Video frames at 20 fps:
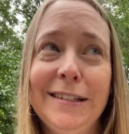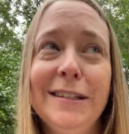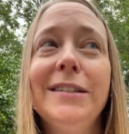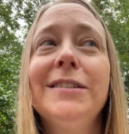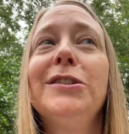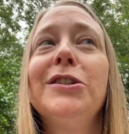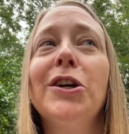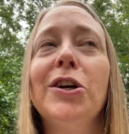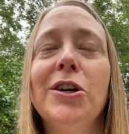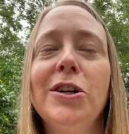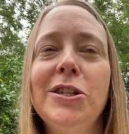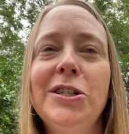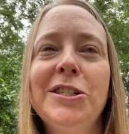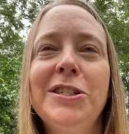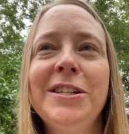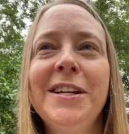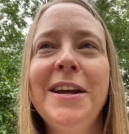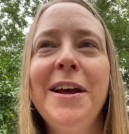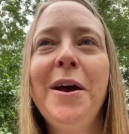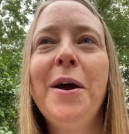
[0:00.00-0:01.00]

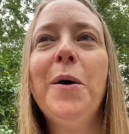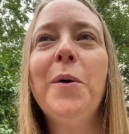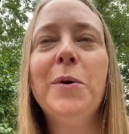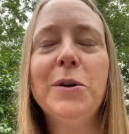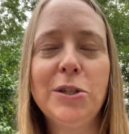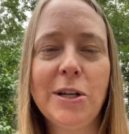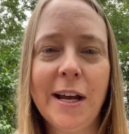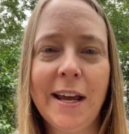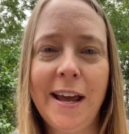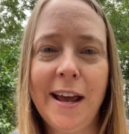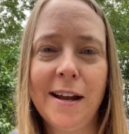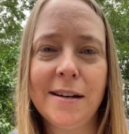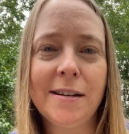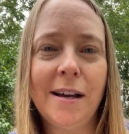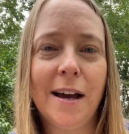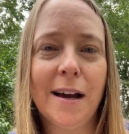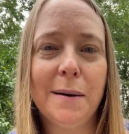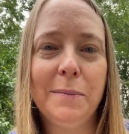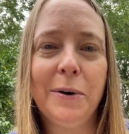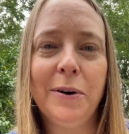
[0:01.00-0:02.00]
church, which I can't
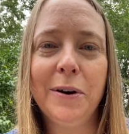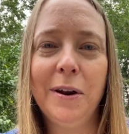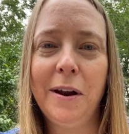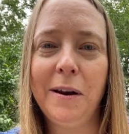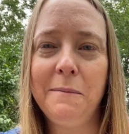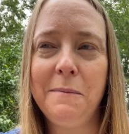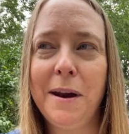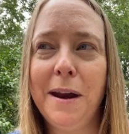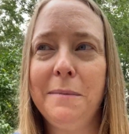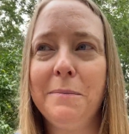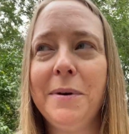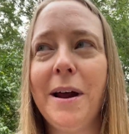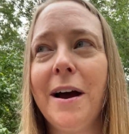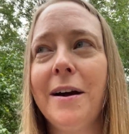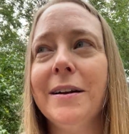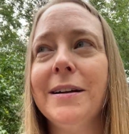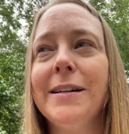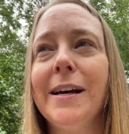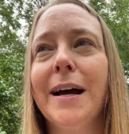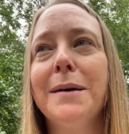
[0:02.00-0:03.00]
talk about, and I'm not
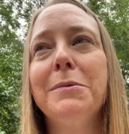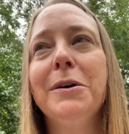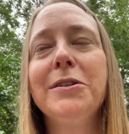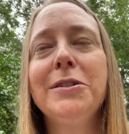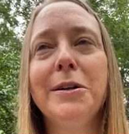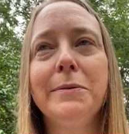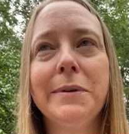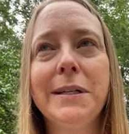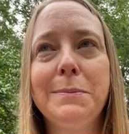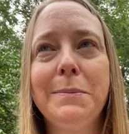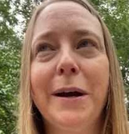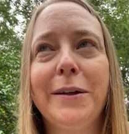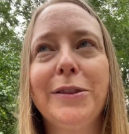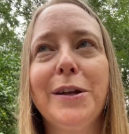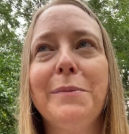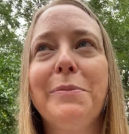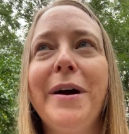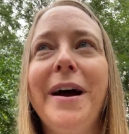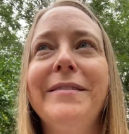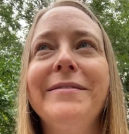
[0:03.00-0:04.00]
going to talk about to respect
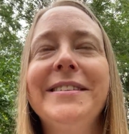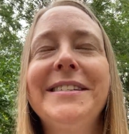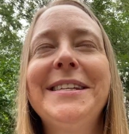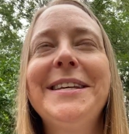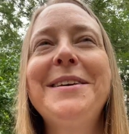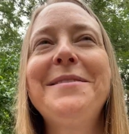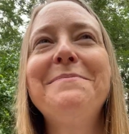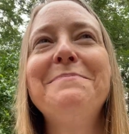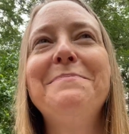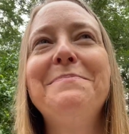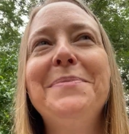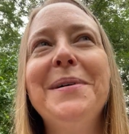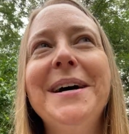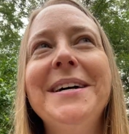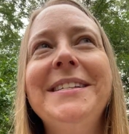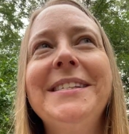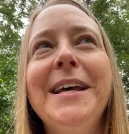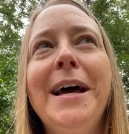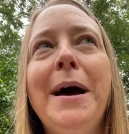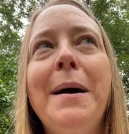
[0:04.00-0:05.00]
their privacy,
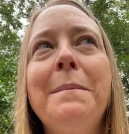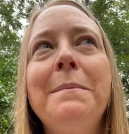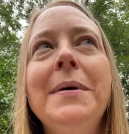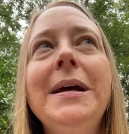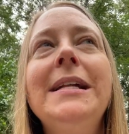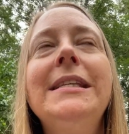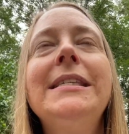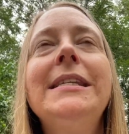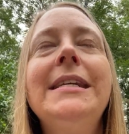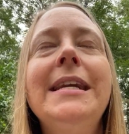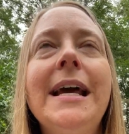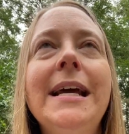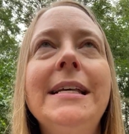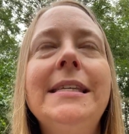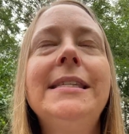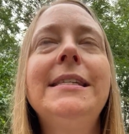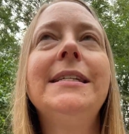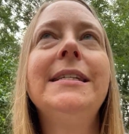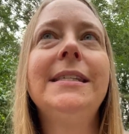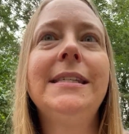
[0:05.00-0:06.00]
but it's
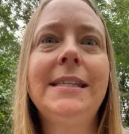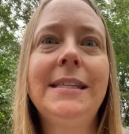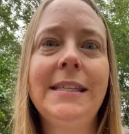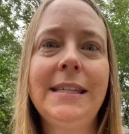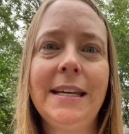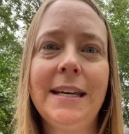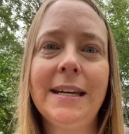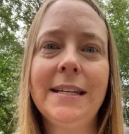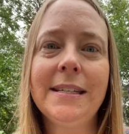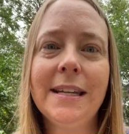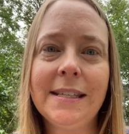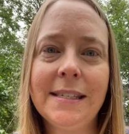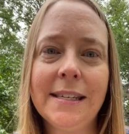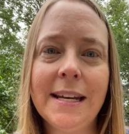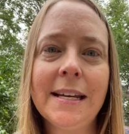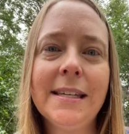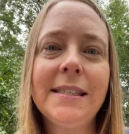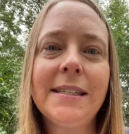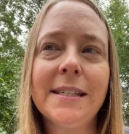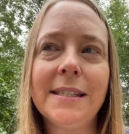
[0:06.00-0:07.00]
nice to see it. It's
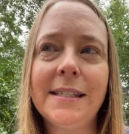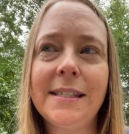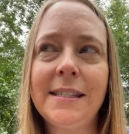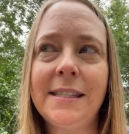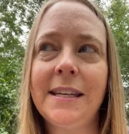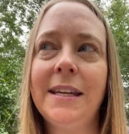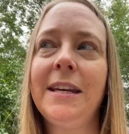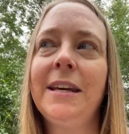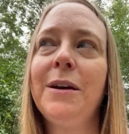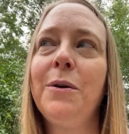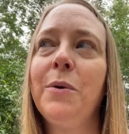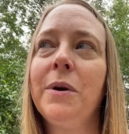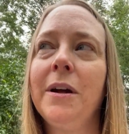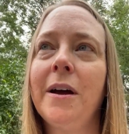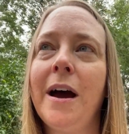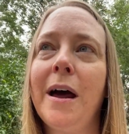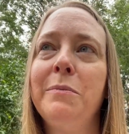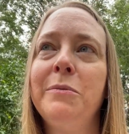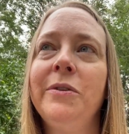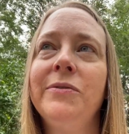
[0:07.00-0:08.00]
nice to see when
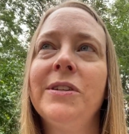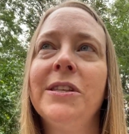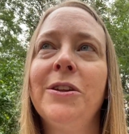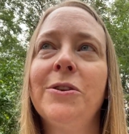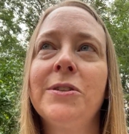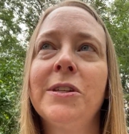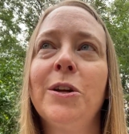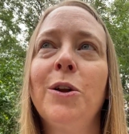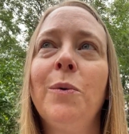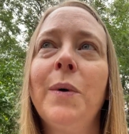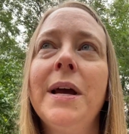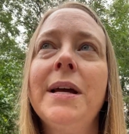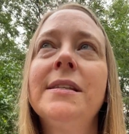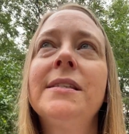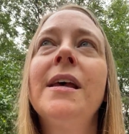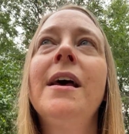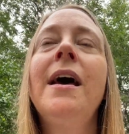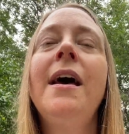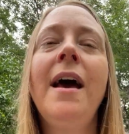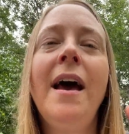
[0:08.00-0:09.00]
God moves in those little
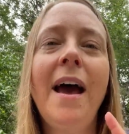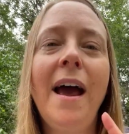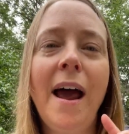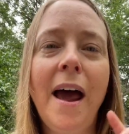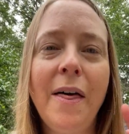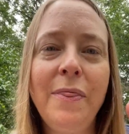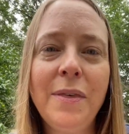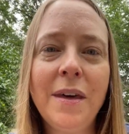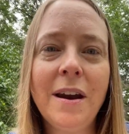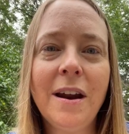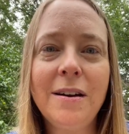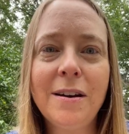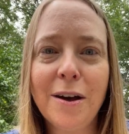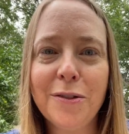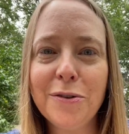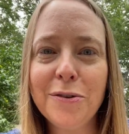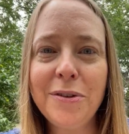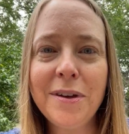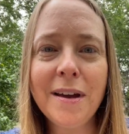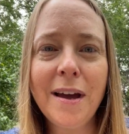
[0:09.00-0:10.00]
ways. And then
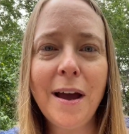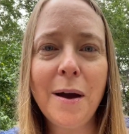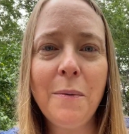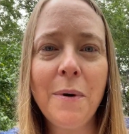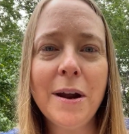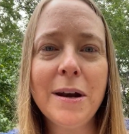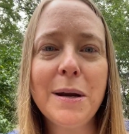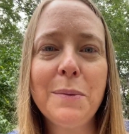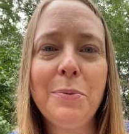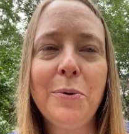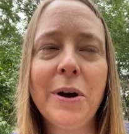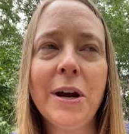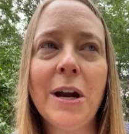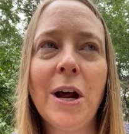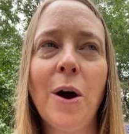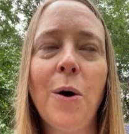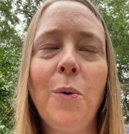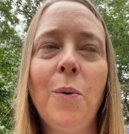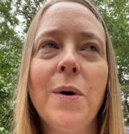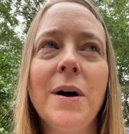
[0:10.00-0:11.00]
another thing I wanted to point
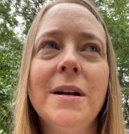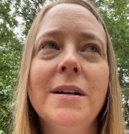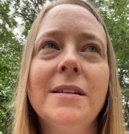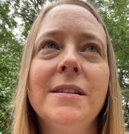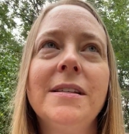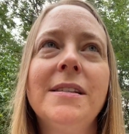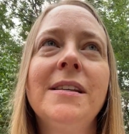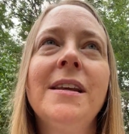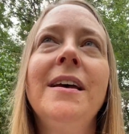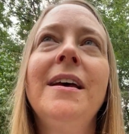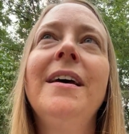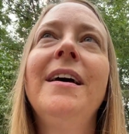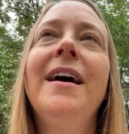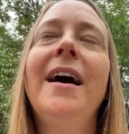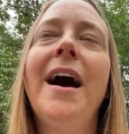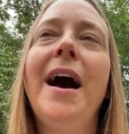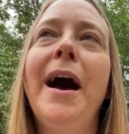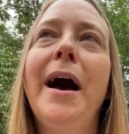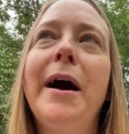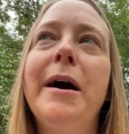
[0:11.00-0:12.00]
out was
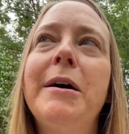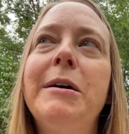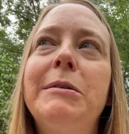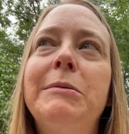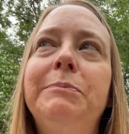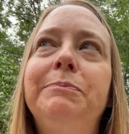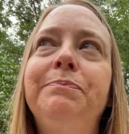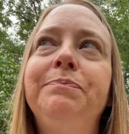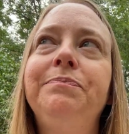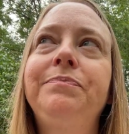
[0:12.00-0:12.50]
I